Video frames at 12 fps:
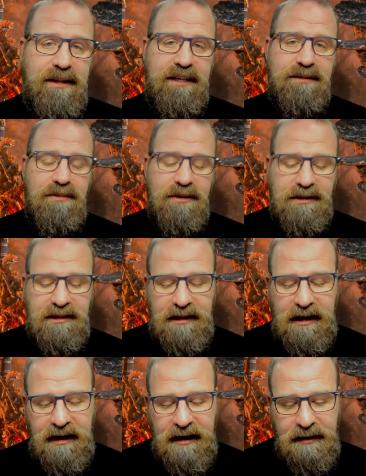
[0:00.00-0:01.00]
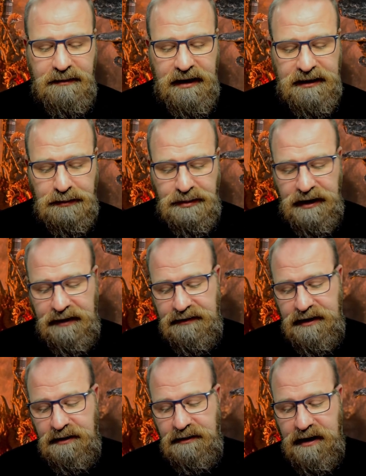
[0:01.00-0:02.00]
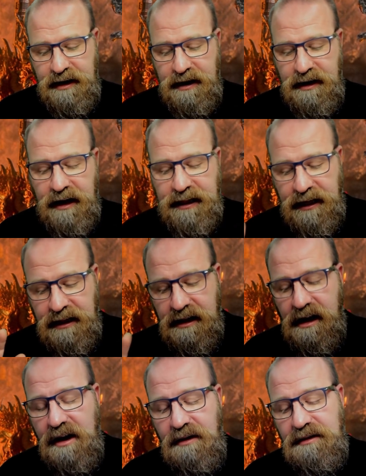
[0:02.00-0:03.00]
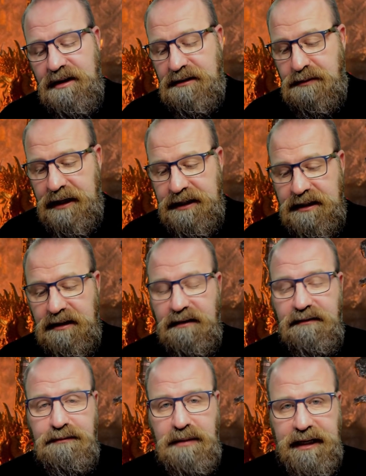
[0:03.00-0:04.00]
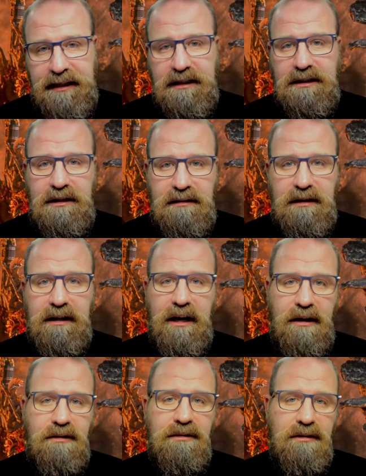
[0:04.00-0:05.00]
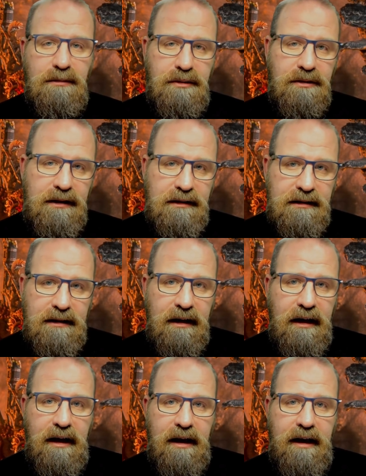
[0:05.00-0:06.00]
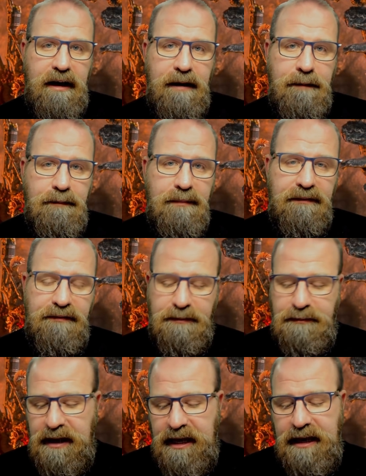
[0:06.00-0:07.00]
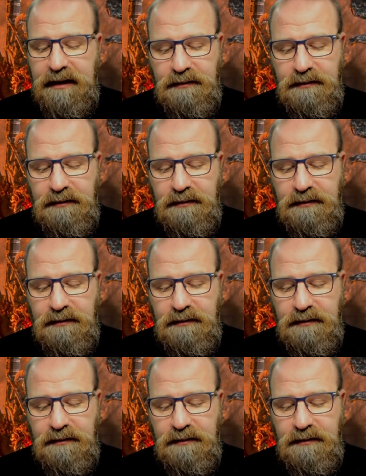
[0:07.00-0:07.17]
me these books as a preview, and I know there's plenty of places you can get hold of the points, but for me,